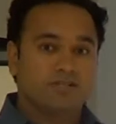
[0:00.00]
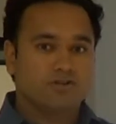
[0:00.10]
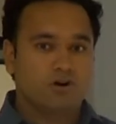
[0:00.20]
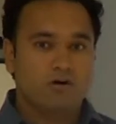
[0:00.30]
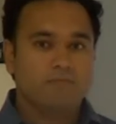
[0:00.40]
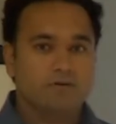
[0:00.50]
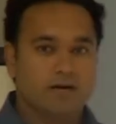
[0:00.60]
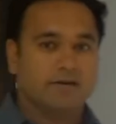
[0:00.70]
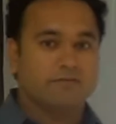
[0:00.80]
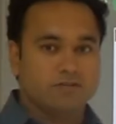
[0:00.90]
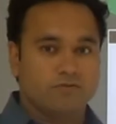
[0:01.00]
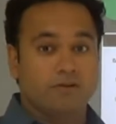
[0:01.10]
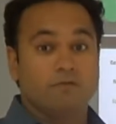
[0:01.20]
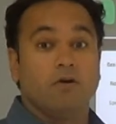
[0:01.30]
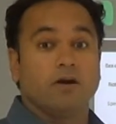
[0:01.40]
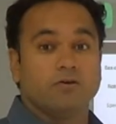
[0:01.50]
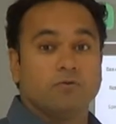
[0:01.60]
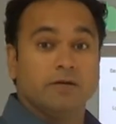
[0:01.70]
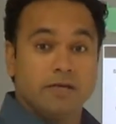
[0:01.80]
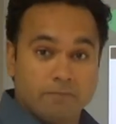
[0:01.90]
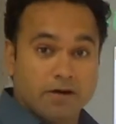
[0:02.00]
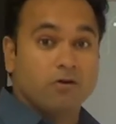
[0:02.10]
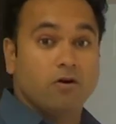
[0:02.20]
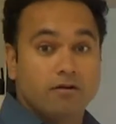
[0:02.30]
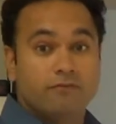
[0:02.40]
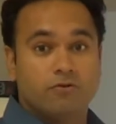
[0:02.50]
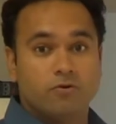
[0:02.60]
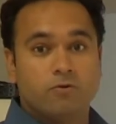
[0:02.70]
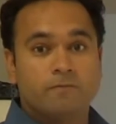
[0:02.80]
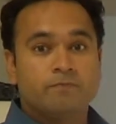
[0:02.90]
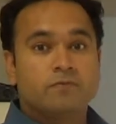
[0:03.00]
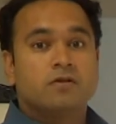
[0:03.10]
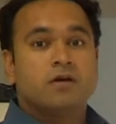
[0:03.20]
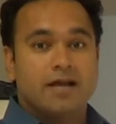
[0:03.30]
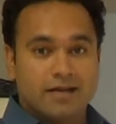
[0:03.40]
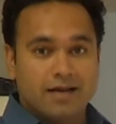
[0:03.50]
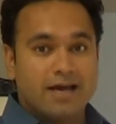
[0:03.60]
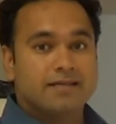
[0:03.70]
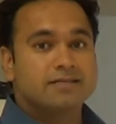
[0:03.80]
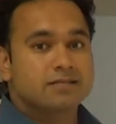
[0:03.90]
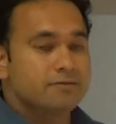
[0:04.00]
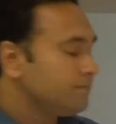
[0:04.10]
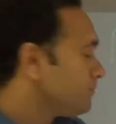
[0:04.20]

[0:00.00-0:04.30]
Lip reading: job, right, which we want to debug or flow analyze